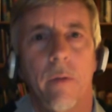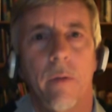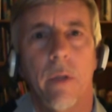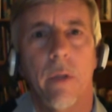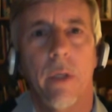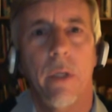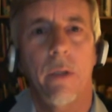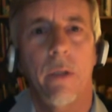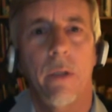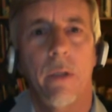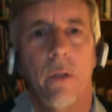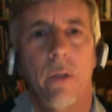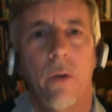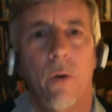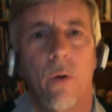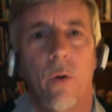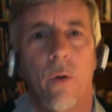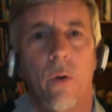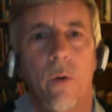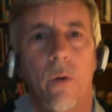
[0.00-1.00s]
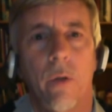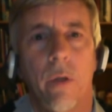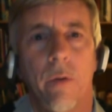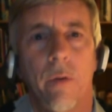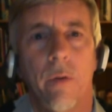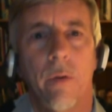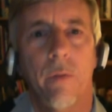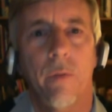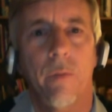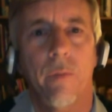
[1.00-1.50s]
in your
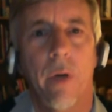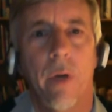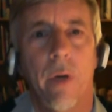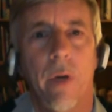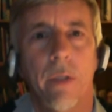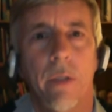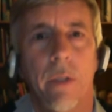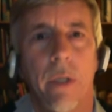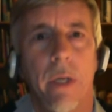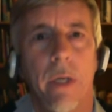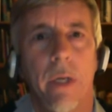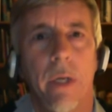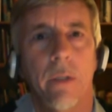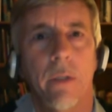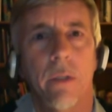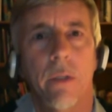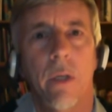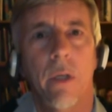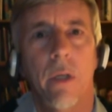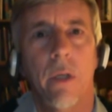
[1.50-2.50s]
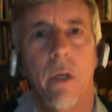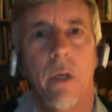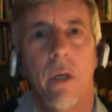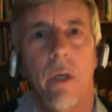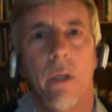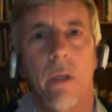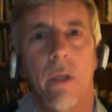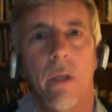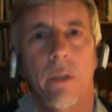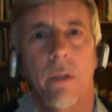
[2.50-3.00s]
fight against
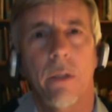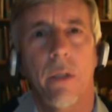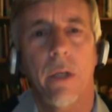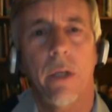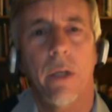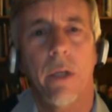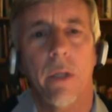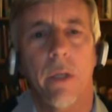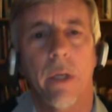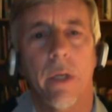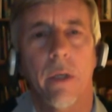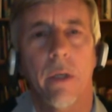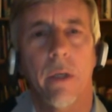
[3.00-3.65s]
stuttering.